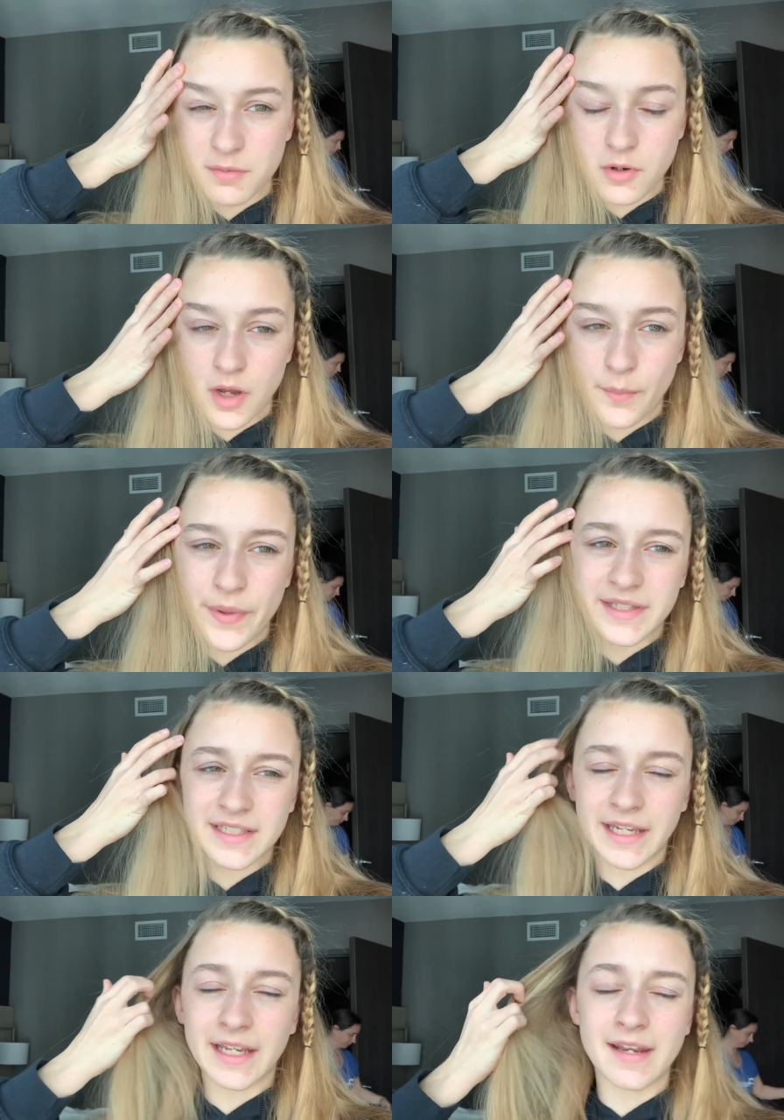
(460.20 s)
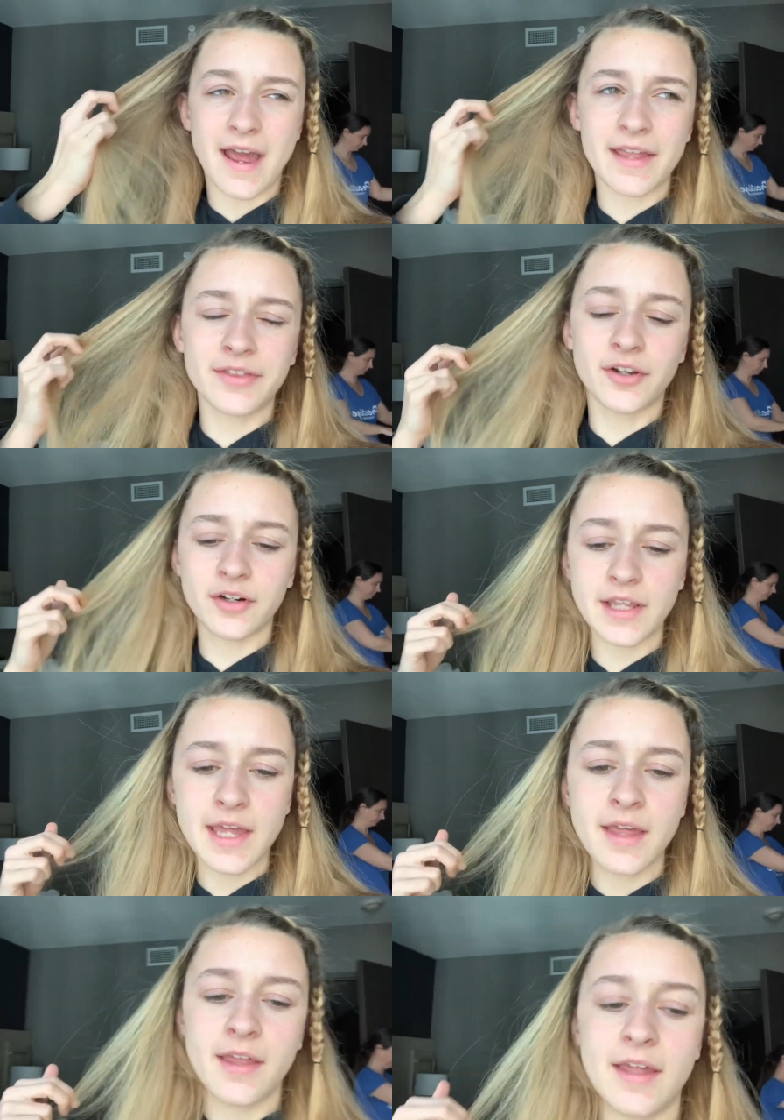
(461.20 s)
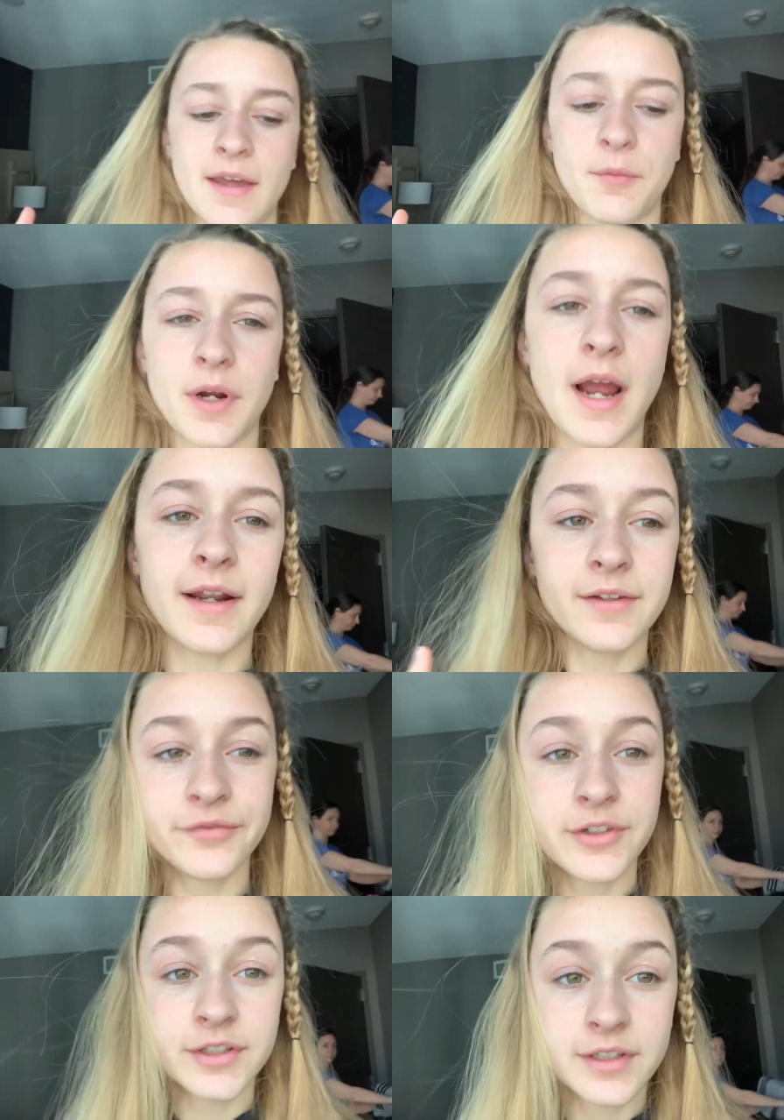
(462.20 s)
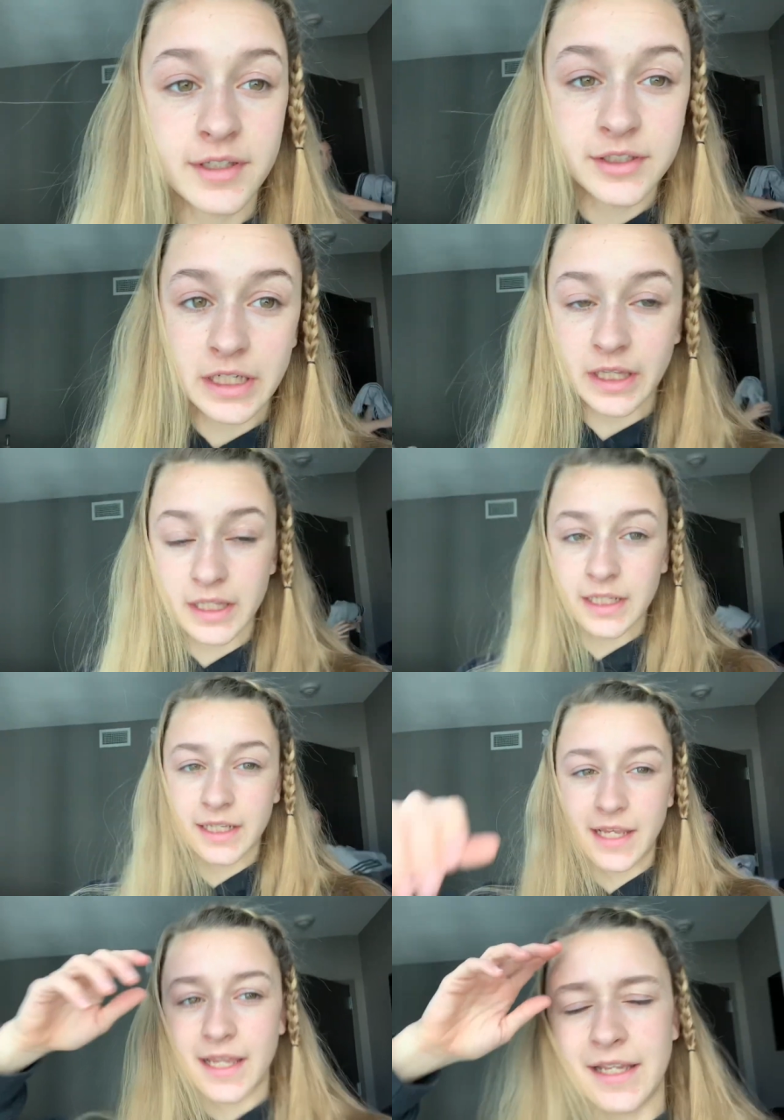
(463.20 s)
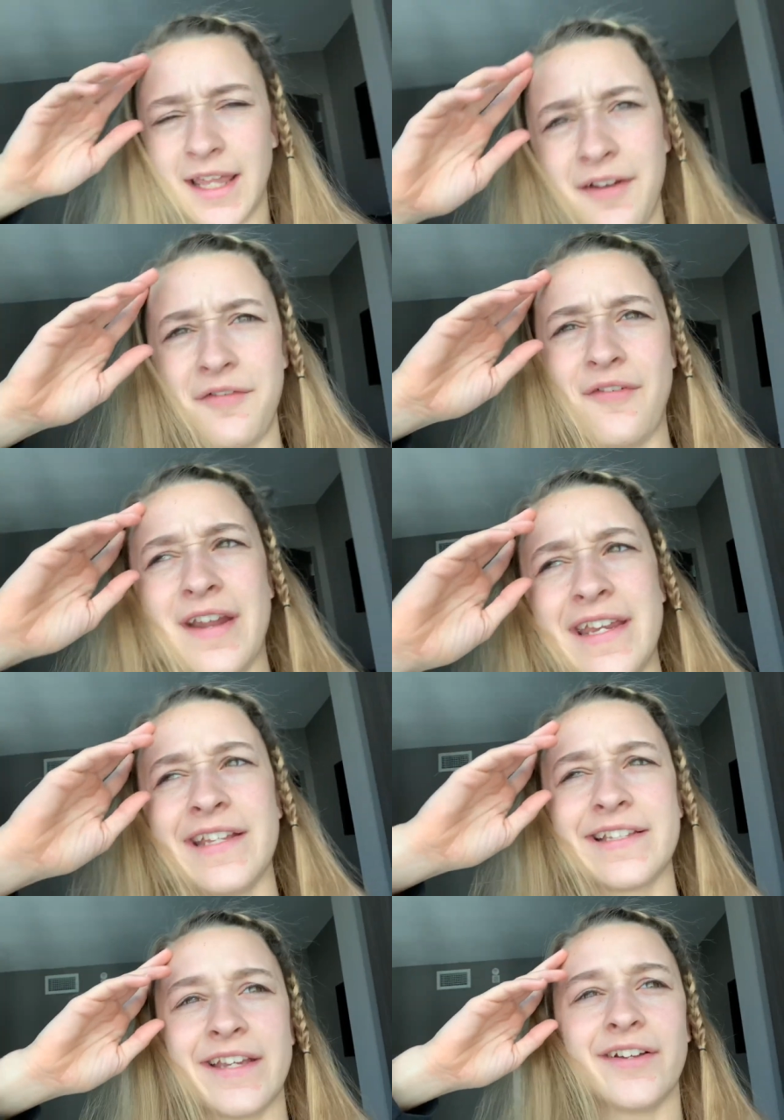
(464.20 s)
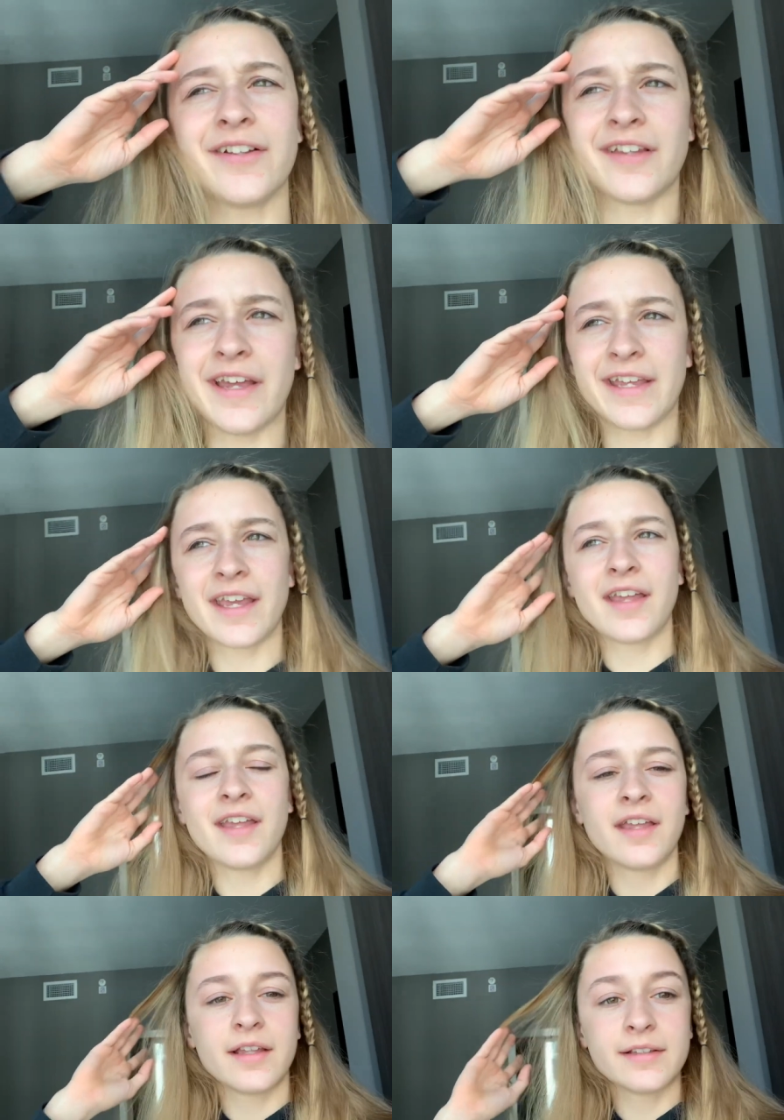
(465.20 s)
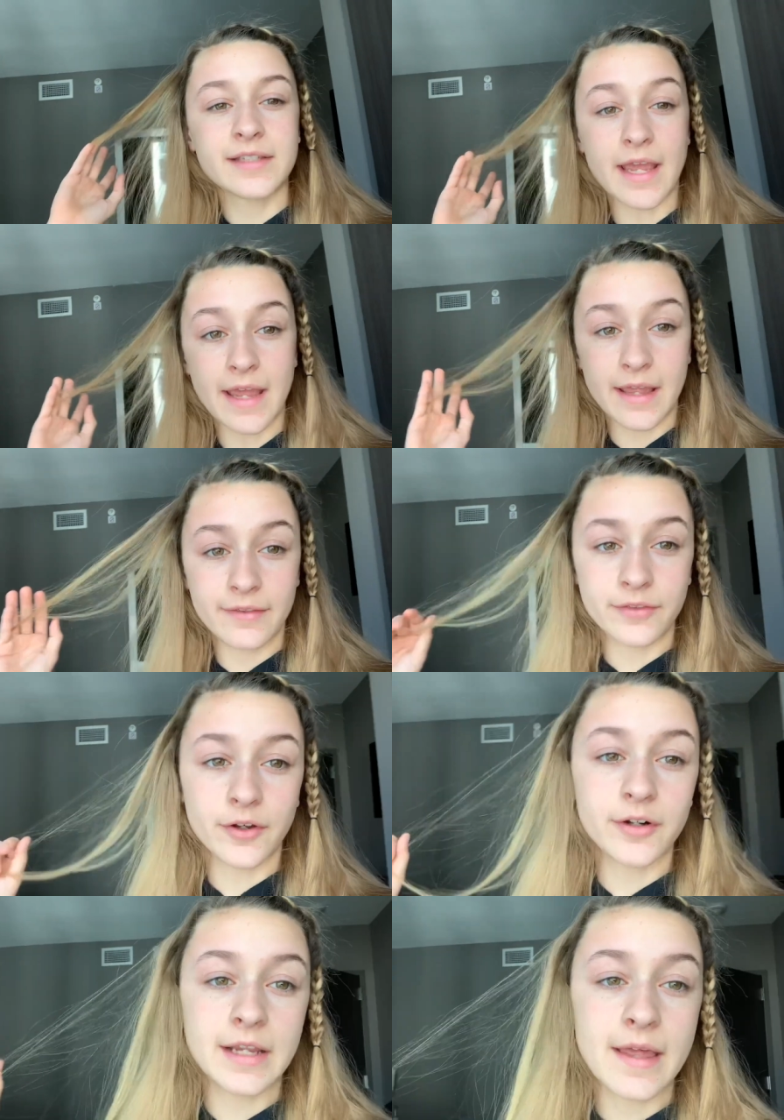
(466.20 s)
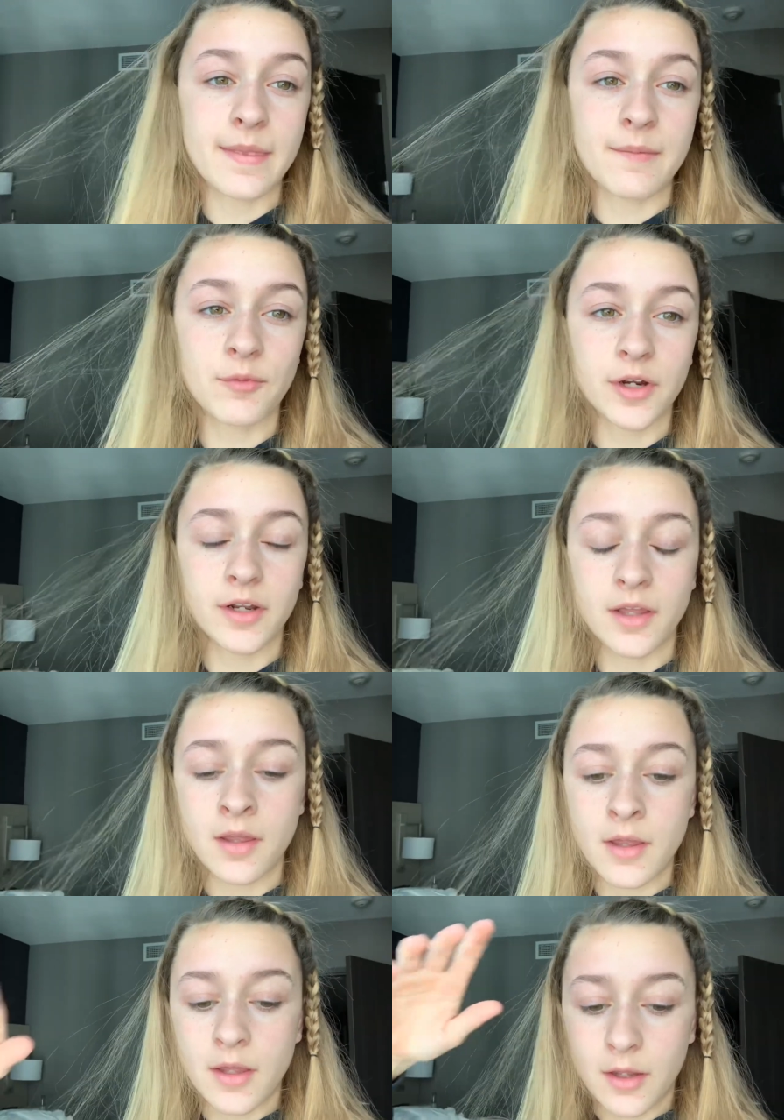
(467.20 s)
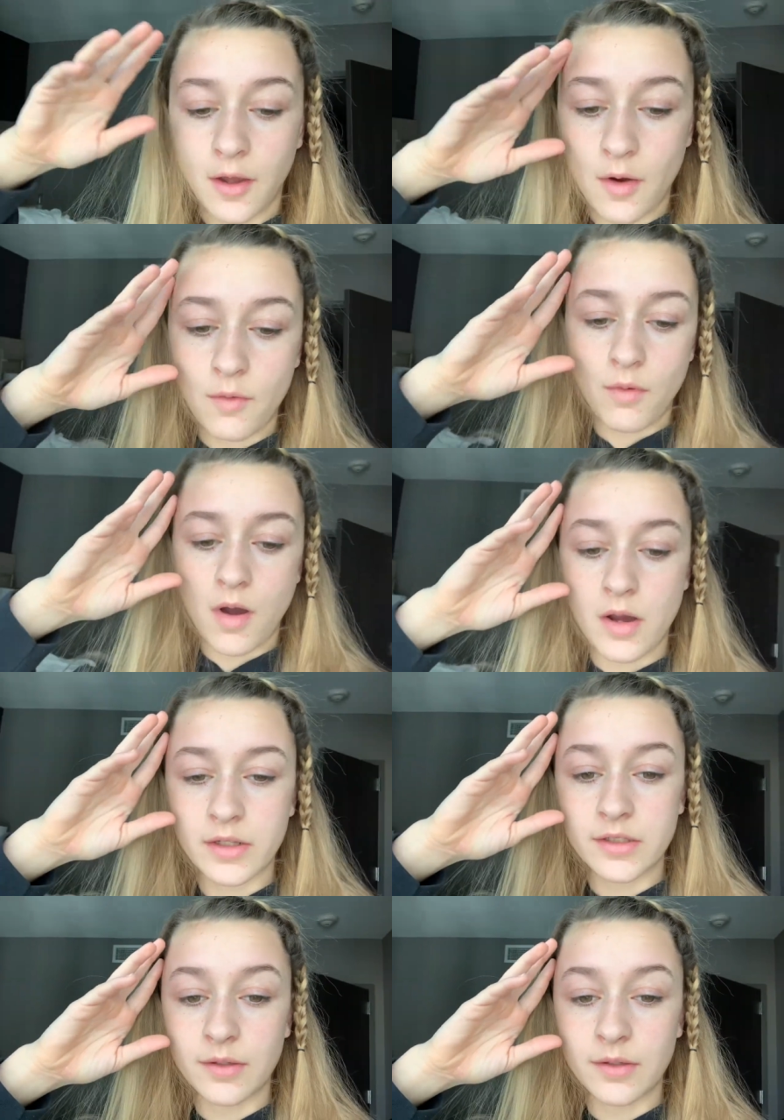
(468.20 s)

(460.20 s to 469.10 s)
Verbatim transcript: woke up. It's like nine thirty. We're kind of just chilling and getting ready until like ten thirty, and then we're gonna go walk to